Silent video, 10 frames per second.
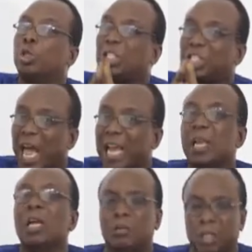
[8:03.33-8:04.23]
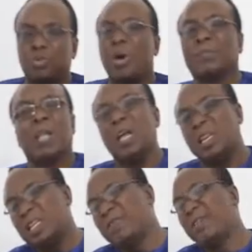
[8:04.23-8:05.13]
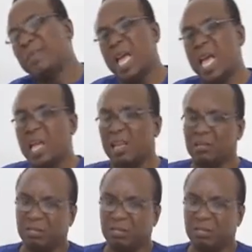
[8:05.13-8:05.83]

decide. This one, leave him there.